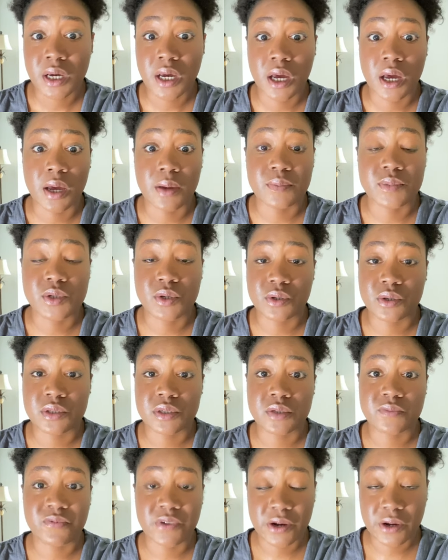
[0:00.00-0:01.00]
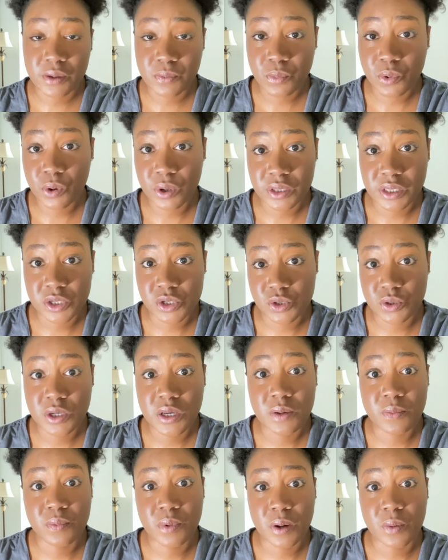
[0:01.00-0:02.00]
Um, so it's very important that you
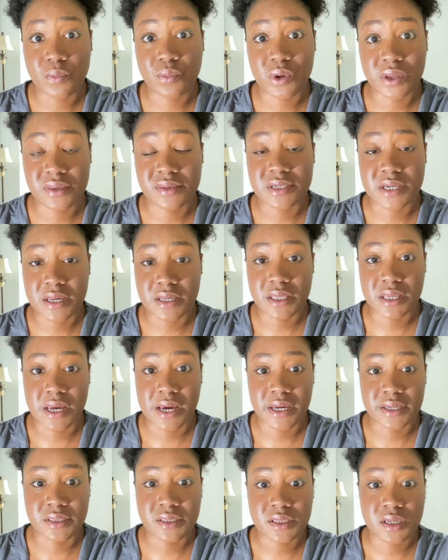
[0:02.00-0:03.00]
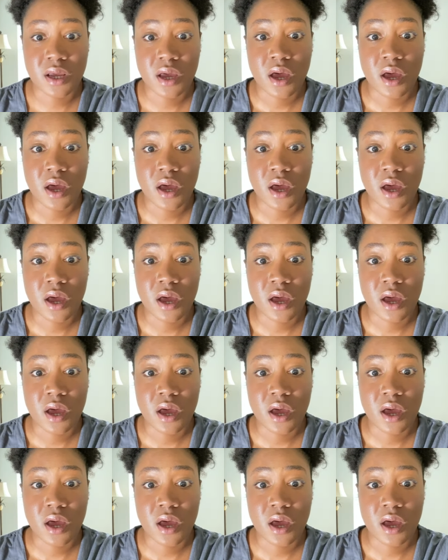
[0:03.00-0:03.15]
keep up with deadlines.